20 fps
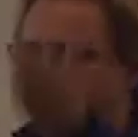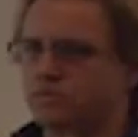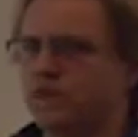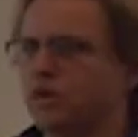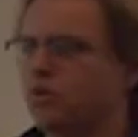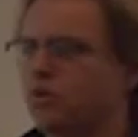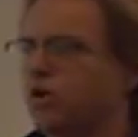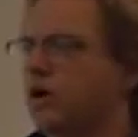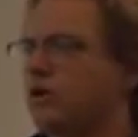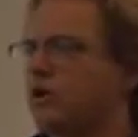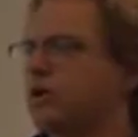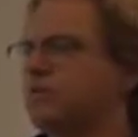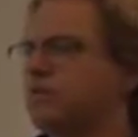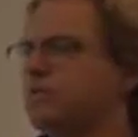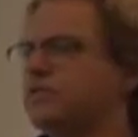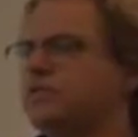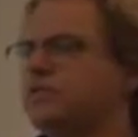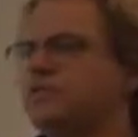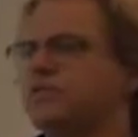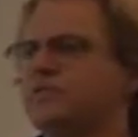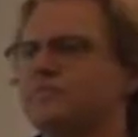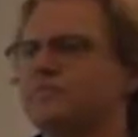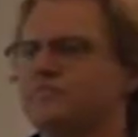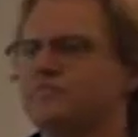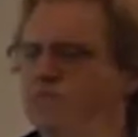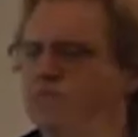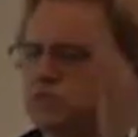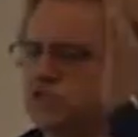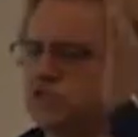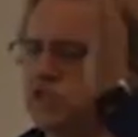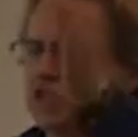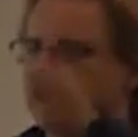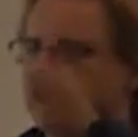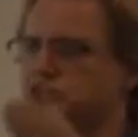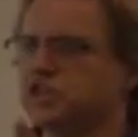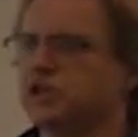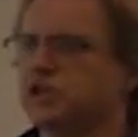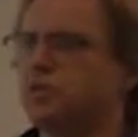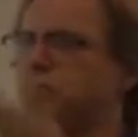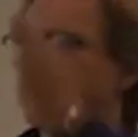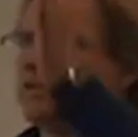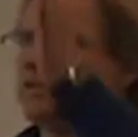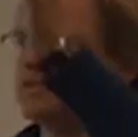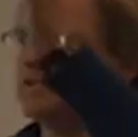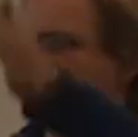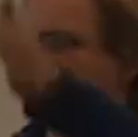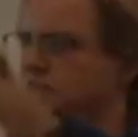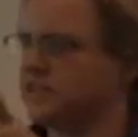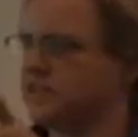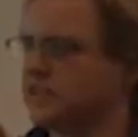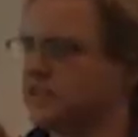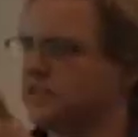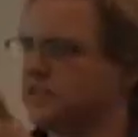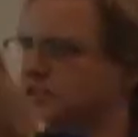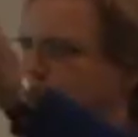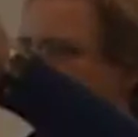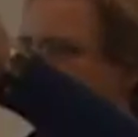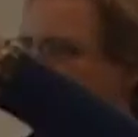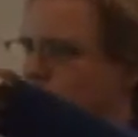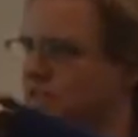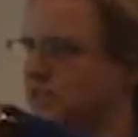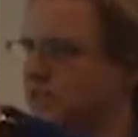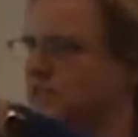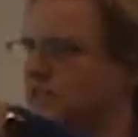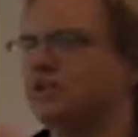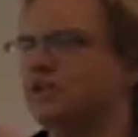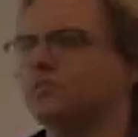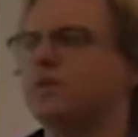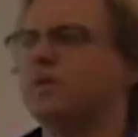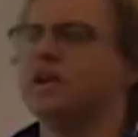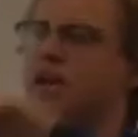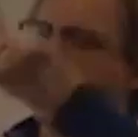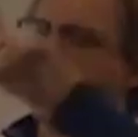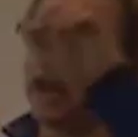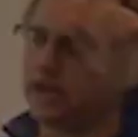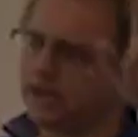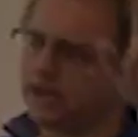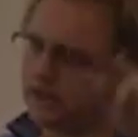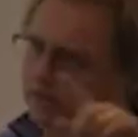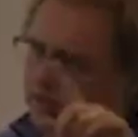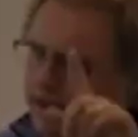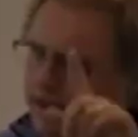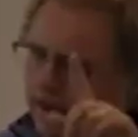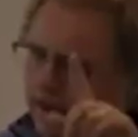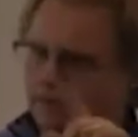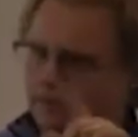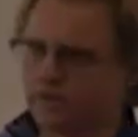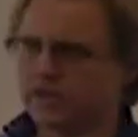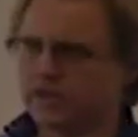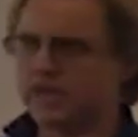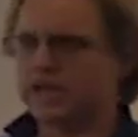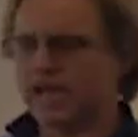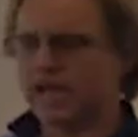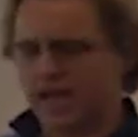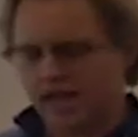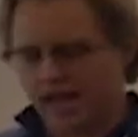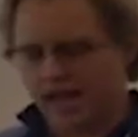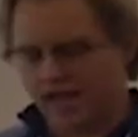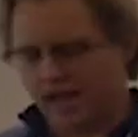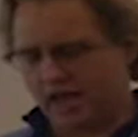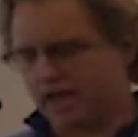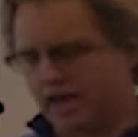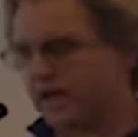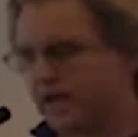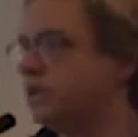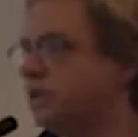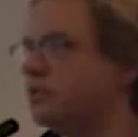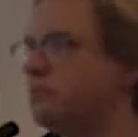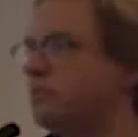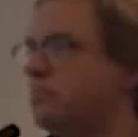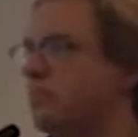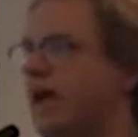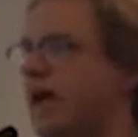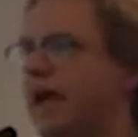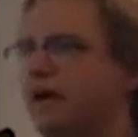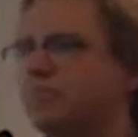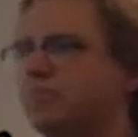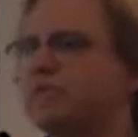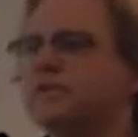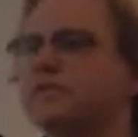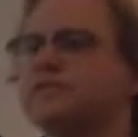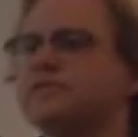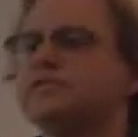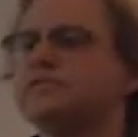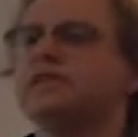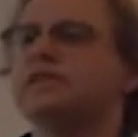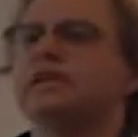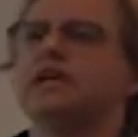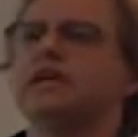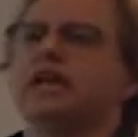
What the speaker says: They were all numbered, CHL1, CHL2, had a little boundary, you'd map it,